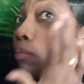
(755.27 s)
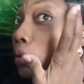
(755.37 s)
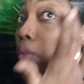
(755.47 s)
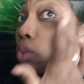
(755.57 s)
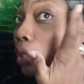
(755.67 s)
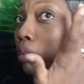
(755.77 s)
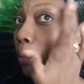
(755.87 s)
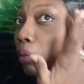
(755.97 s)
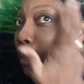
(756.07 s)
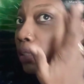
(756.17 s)
I'm just trying to
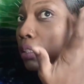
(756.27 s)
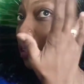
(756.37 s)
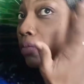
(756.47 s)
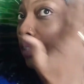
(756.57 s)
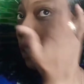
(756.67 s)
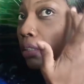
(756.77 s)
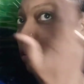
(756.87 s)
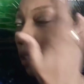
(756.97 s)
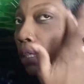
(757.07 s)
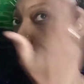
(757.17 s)
be myself, not
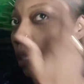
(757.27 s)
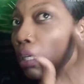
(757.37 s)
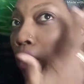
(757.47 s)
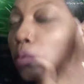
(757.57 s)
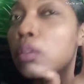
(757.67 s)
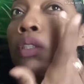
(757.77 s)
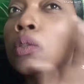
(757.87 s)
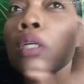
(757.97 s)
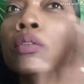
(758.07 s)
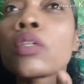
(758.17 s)
really
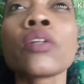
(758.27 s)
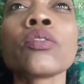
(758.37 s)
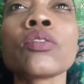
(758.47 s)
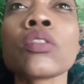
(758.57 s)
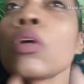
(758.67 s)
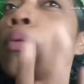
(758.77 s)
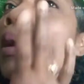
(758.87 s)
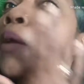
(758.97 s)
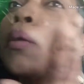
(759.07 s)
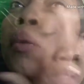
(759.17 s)
trying to turn into
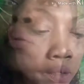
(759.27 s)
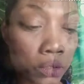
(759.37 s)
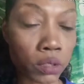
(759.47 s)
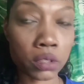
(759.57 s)
nobody else.